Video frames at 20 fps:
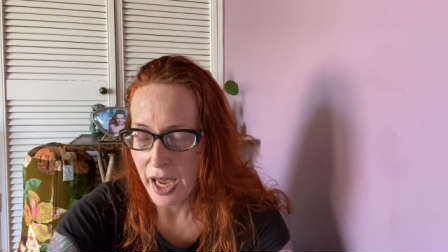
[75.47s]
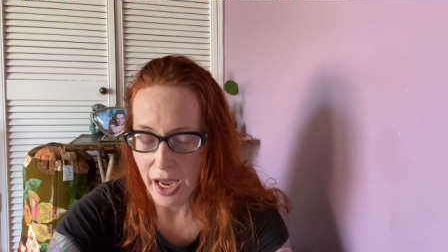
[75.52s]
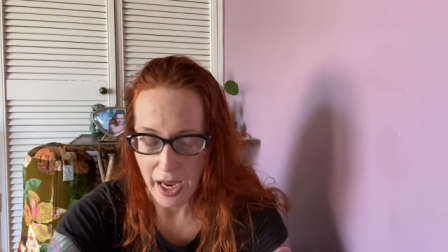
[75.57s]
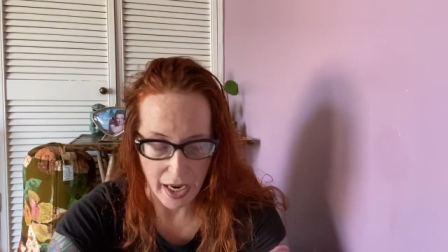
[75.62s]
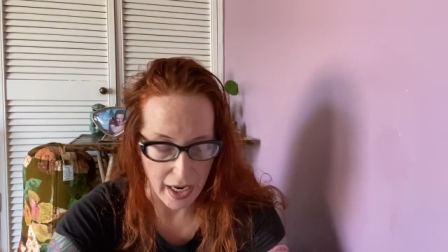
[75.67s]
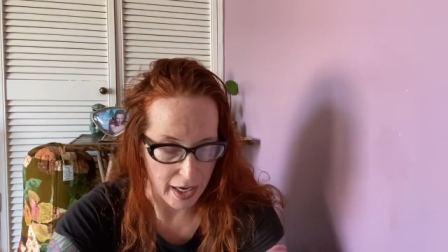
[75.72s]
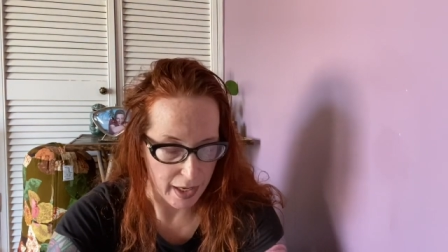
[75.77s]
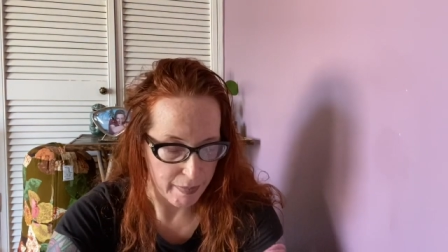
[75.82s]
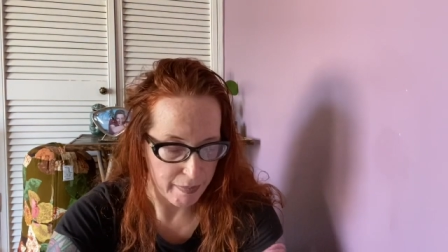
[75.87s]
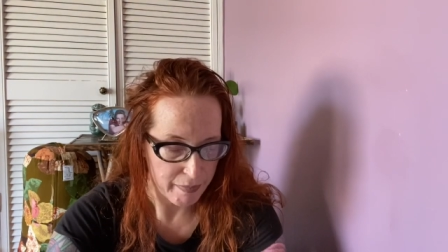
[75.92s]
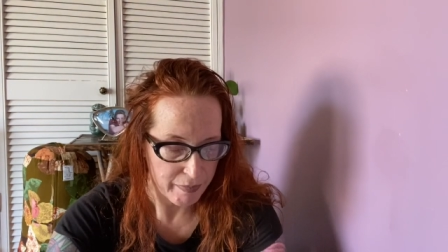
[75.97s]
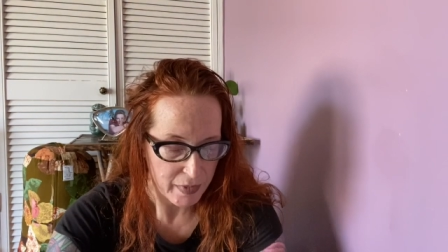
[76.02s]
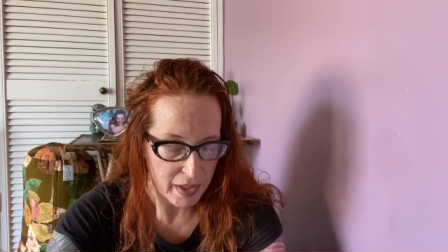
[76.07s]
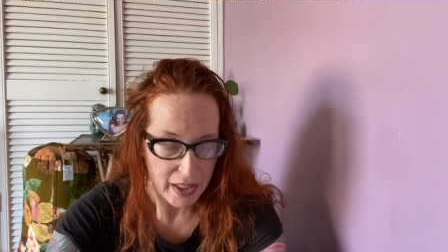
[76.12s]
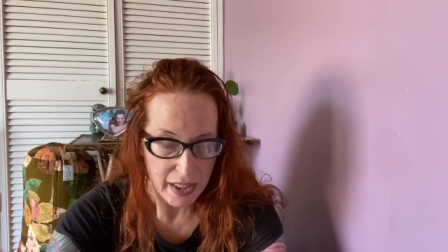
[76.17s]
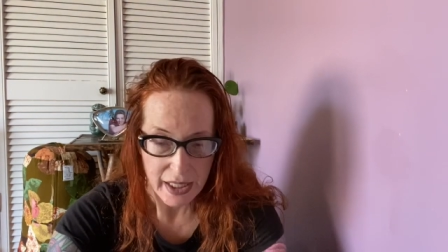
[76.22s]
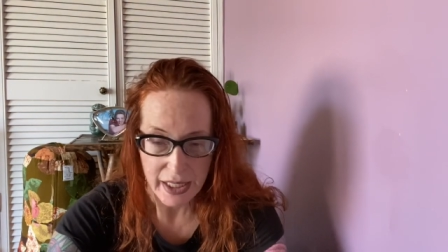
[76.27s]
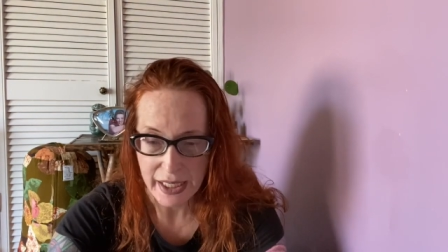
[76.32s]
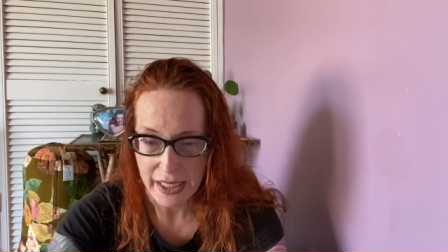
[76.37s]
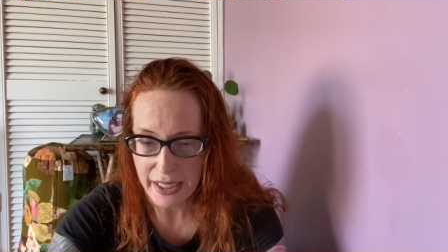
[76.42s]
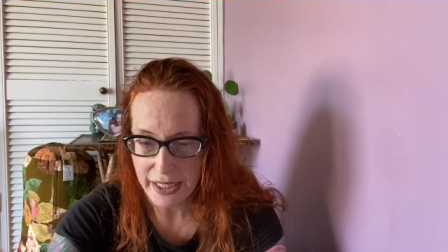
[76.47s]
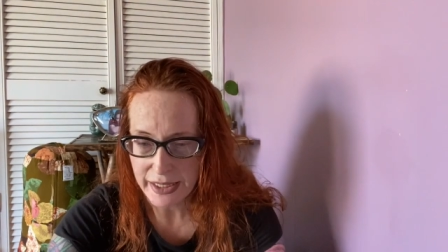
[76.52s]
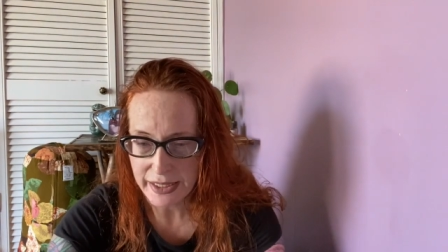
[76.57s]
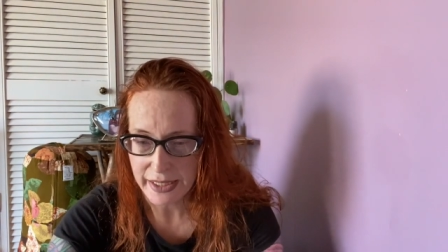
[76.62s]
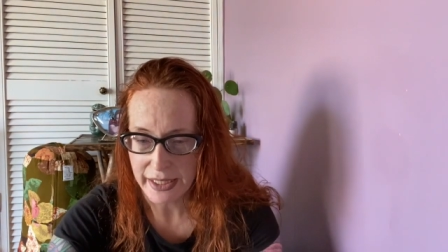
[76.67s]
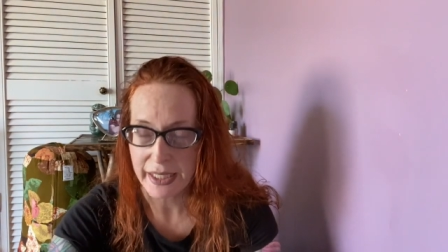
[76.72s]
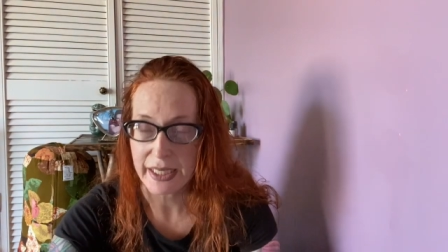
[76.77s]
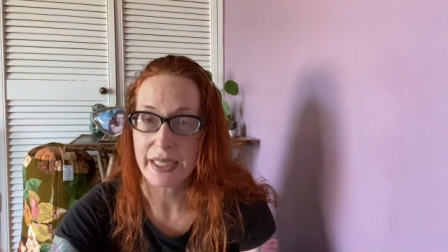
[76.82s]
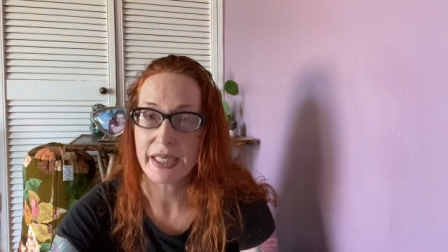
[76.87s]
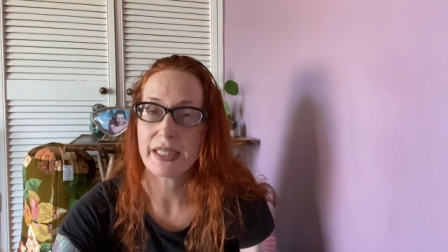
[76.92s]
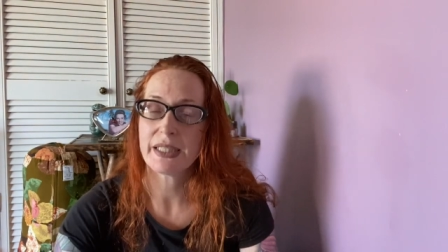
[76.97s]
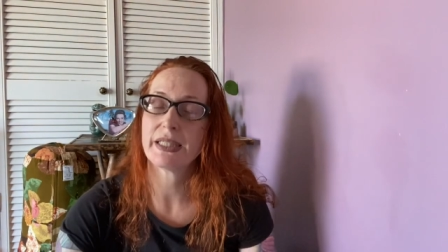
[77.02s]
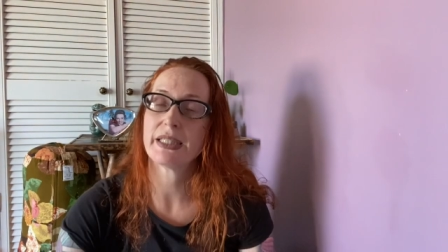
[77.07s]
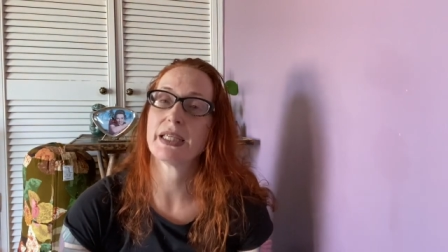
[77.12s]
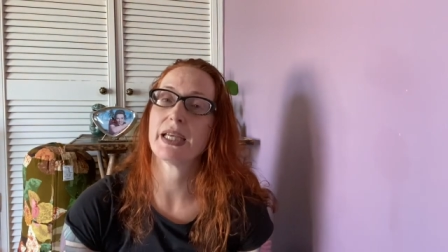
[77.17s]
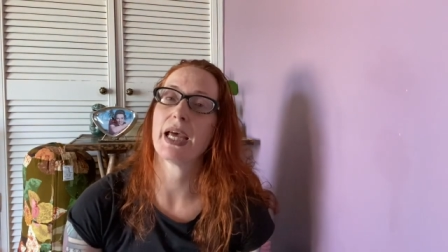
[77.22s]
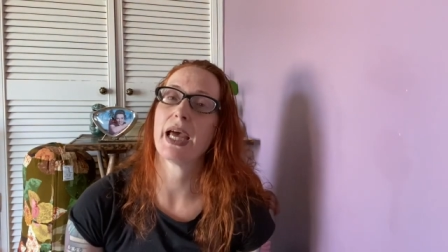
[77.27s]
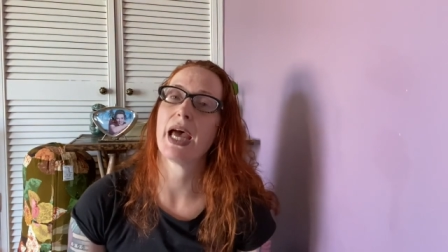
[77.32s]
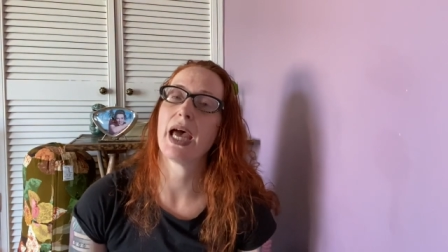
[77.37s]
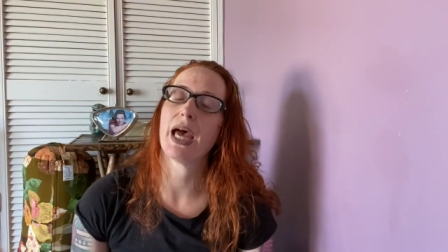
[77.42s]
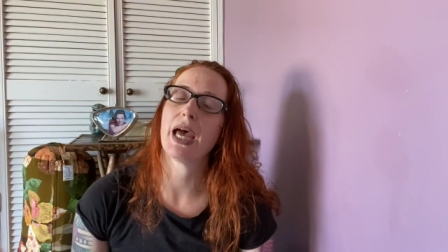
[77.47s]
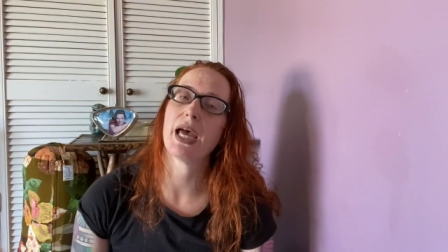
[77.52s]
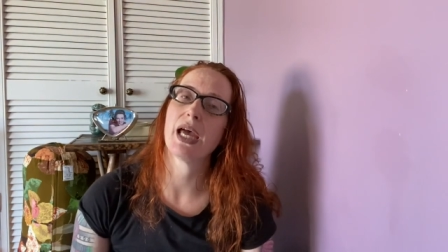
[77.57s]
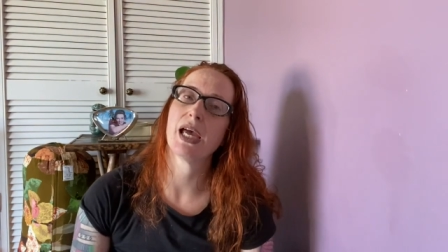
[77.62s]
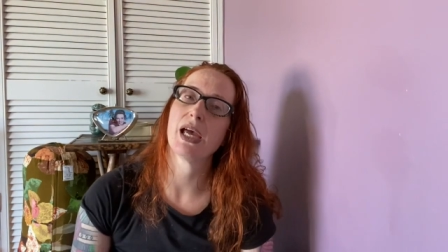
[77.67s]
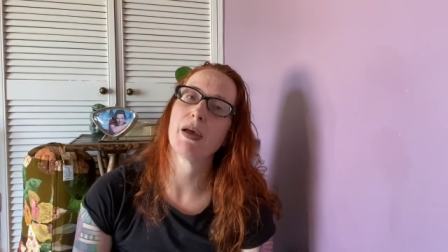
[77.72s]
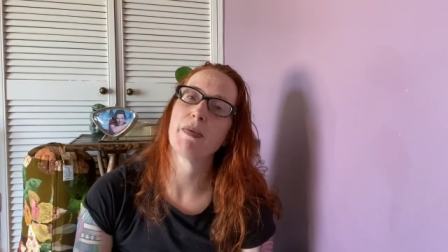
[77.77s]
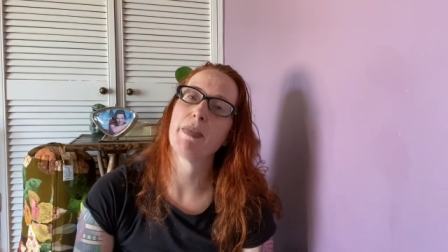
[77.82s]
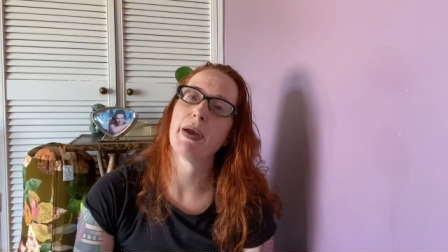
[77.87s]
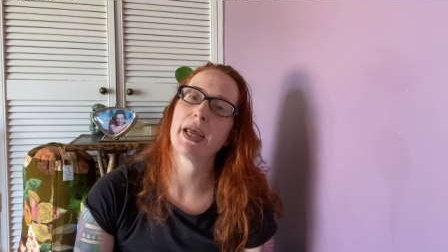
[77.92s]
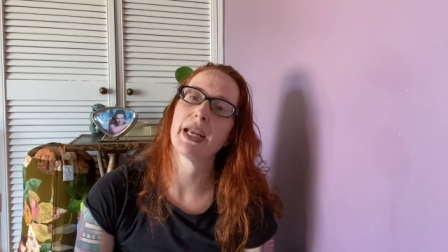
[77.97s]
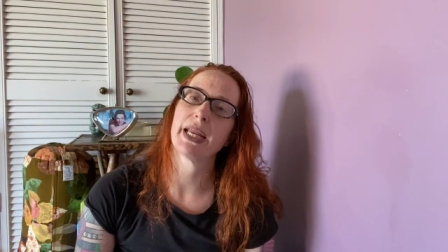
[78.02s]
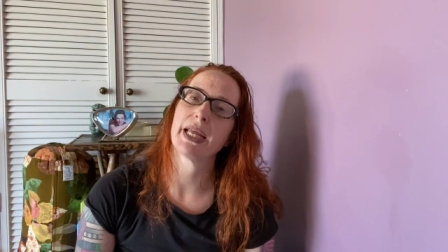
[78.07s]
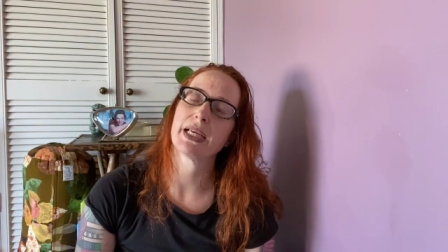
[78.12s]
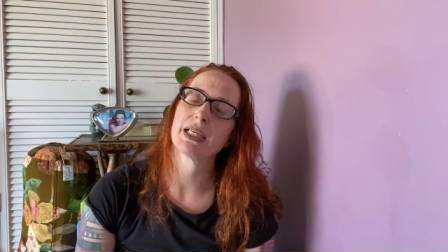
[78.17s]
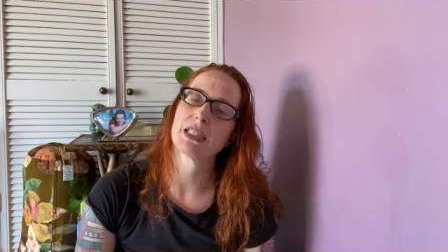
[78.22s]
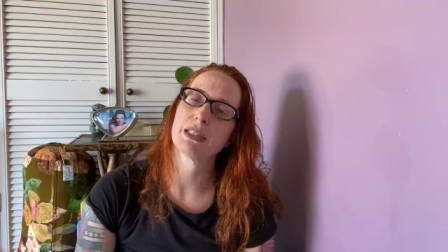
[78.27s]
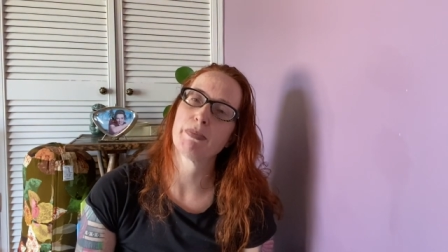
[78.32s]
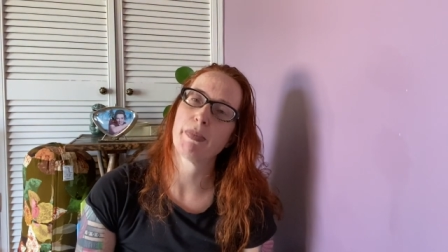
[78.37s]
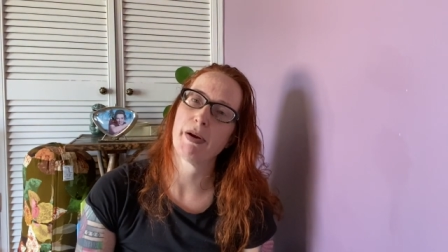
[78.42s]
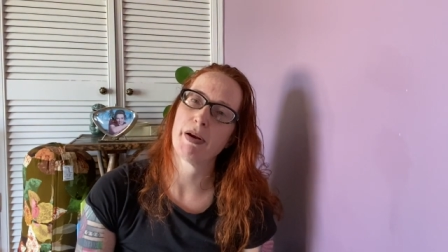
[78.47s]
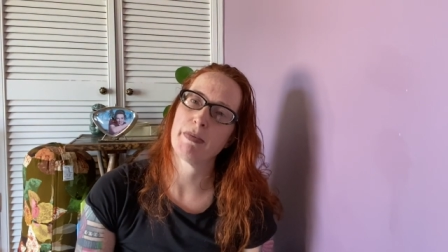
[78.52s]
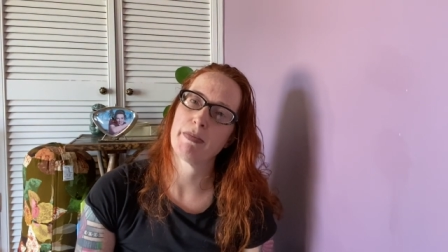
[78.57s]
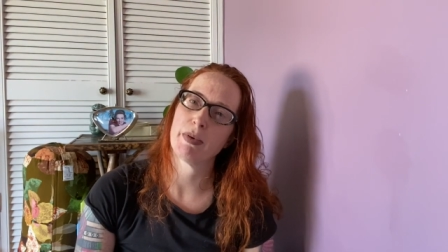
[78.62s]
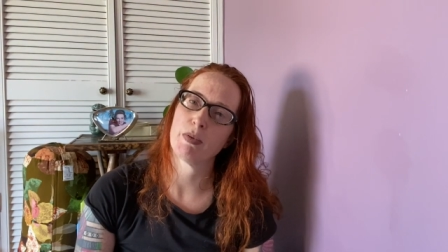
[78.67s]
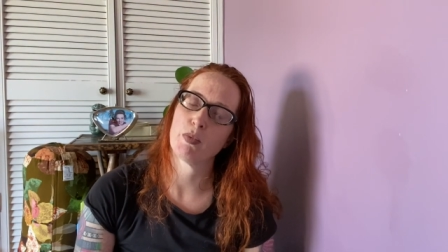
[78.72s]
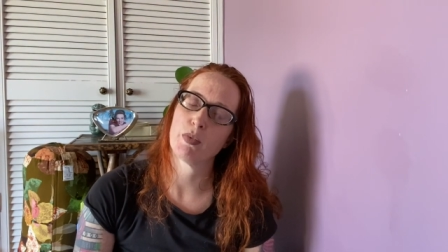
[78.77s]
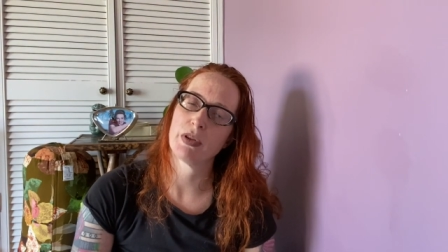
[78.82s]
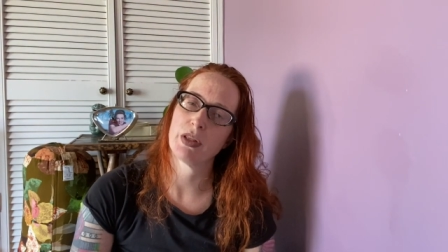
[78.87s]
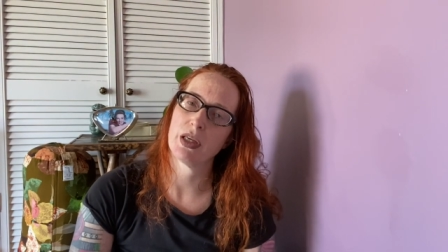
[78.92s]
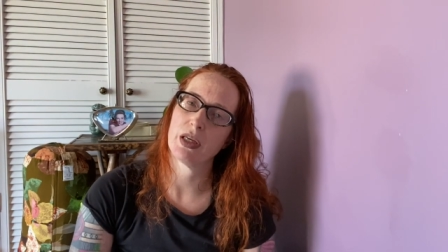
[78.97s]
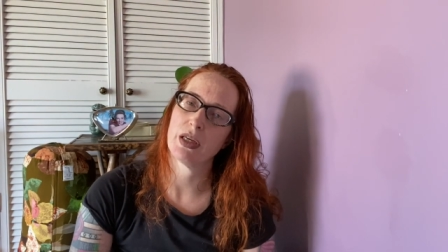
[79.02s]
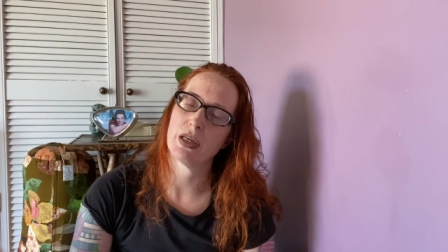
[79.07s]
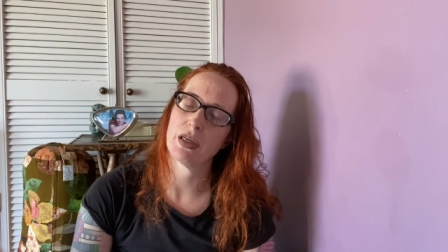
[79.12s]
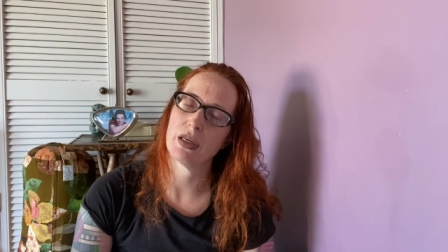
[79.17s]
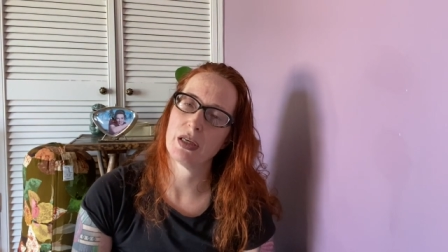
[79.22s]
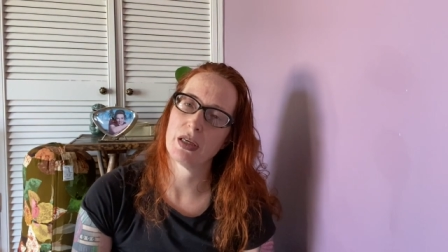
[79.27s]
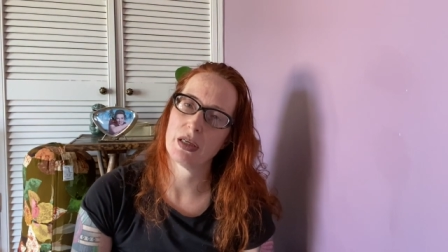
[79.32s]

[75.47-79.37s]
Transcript: um, he did um, an experiment with a